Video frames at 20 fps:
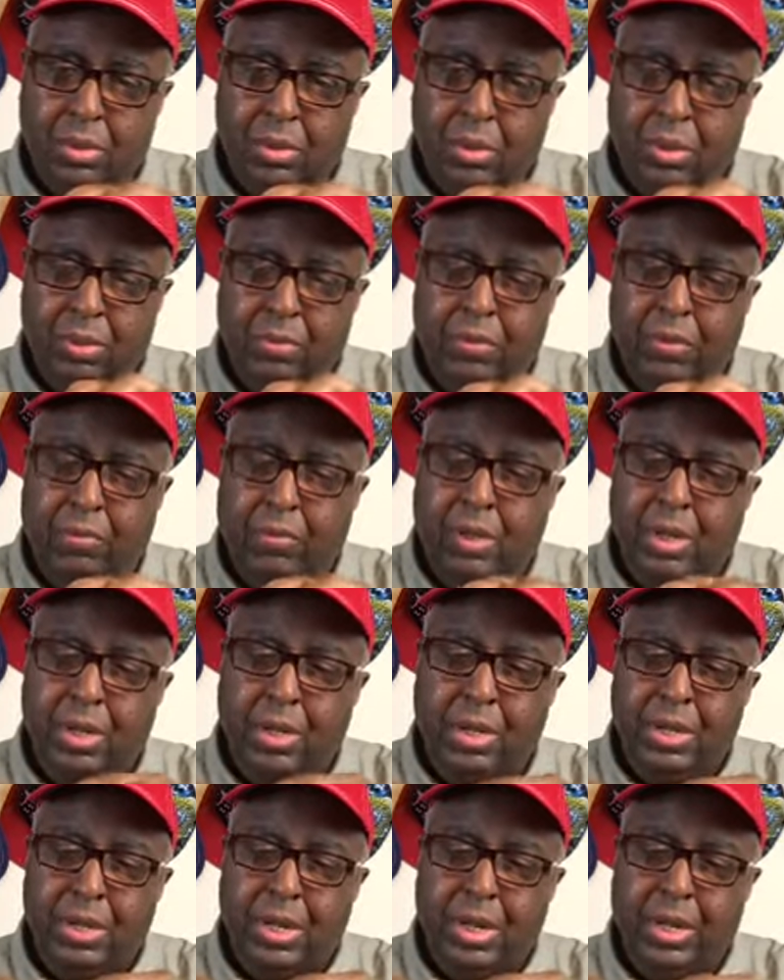If you've got
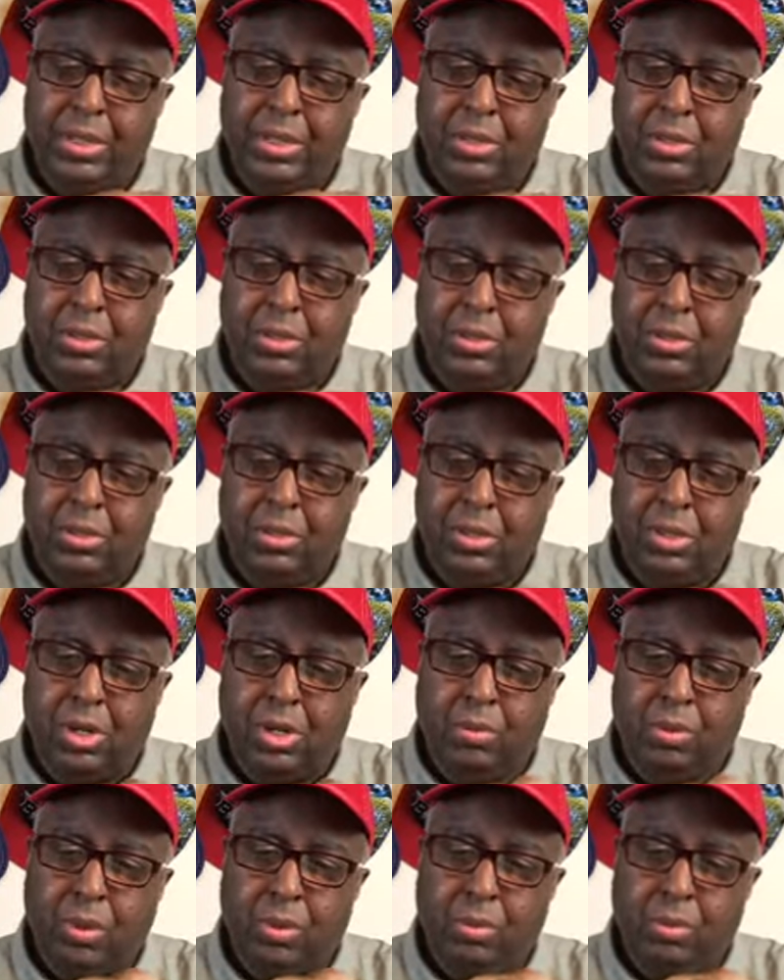a nice
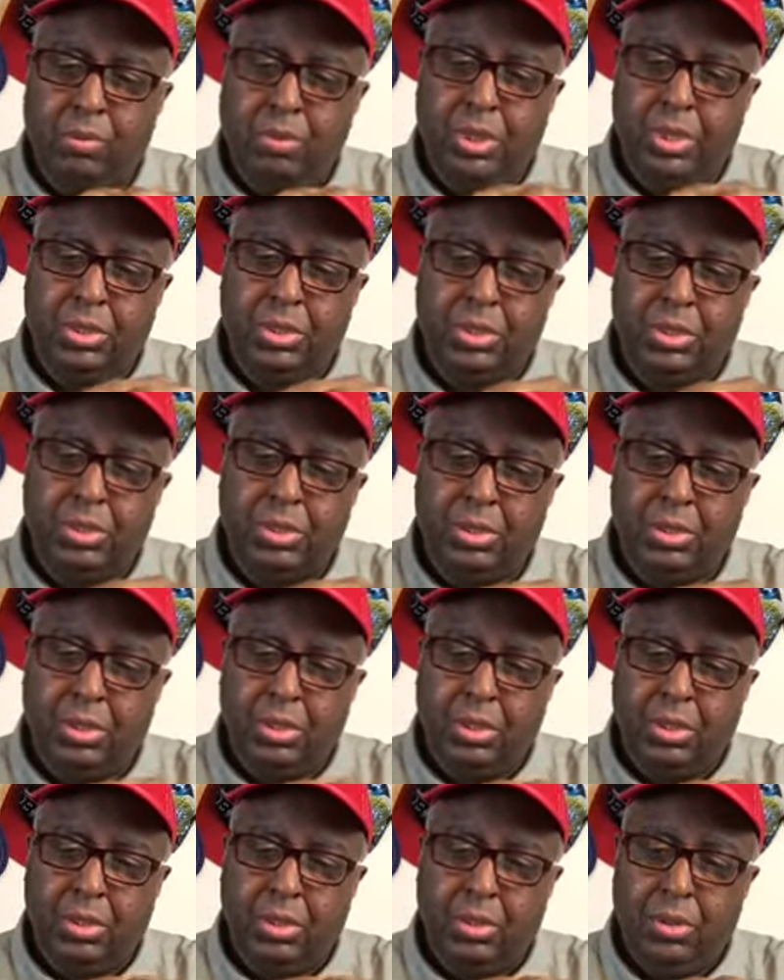sharp hole punch,
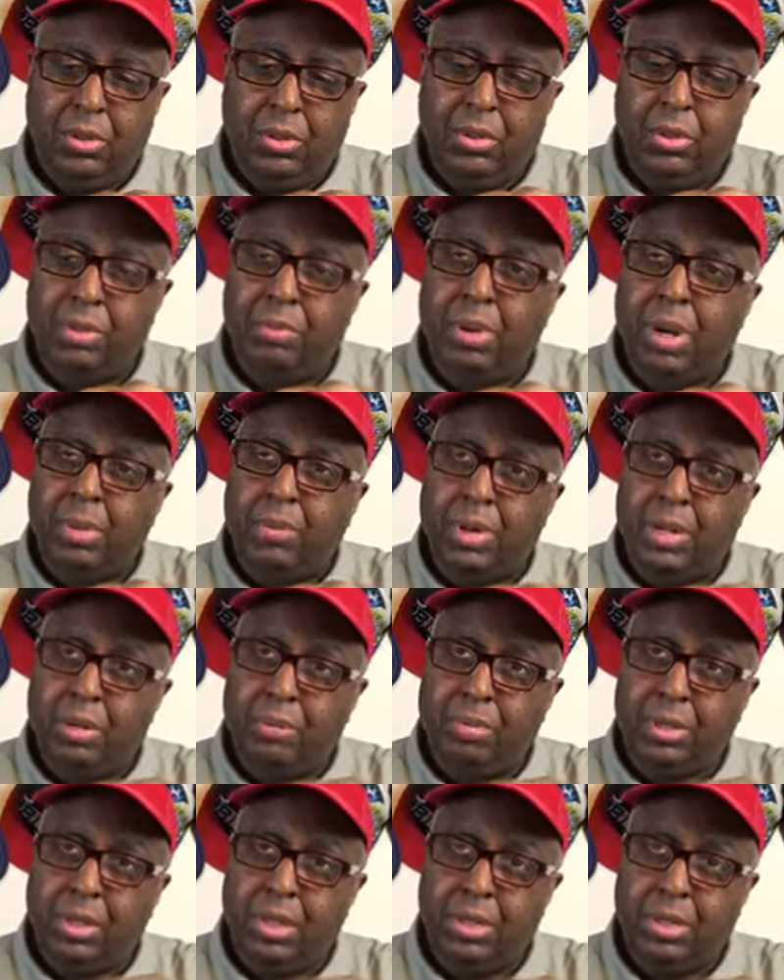you should pop out a
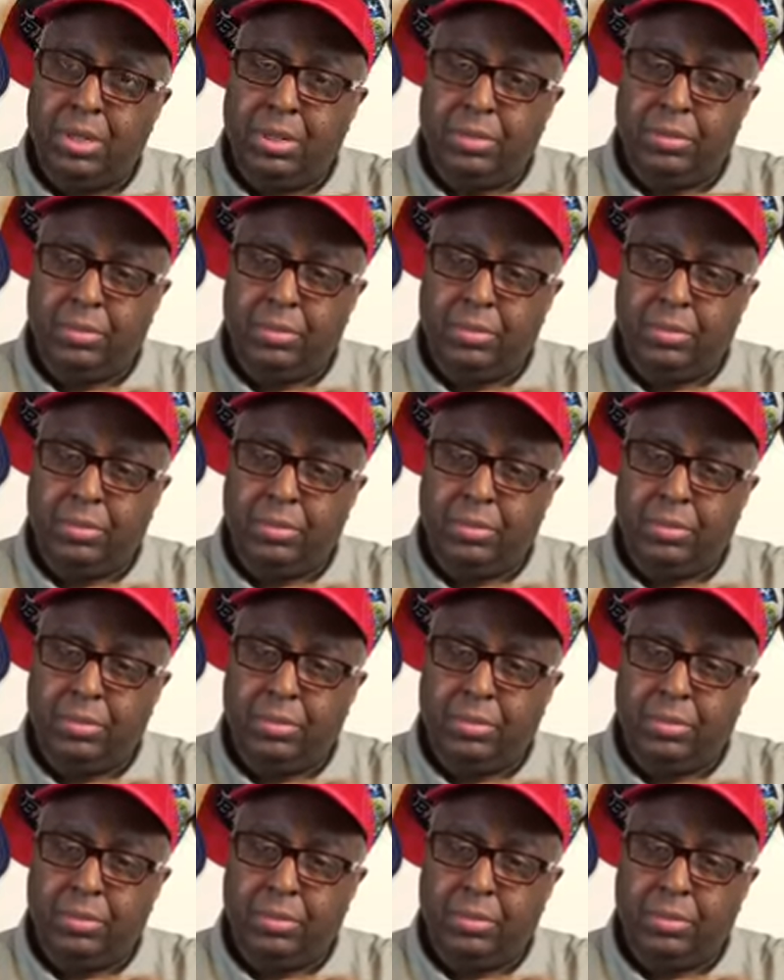plug